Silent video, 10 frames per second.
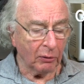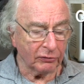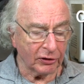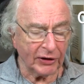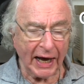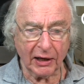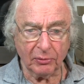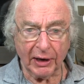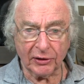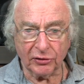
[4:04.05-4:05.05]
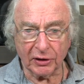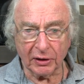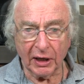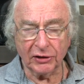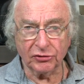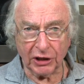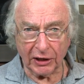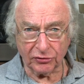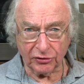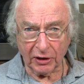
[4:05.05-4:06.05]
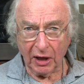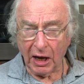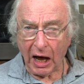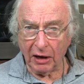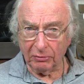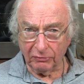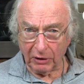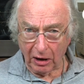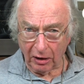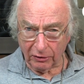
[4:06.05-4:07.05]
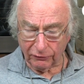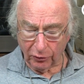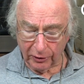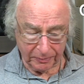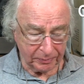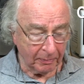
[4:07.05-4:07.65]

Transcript: The second pressing is just olive oil.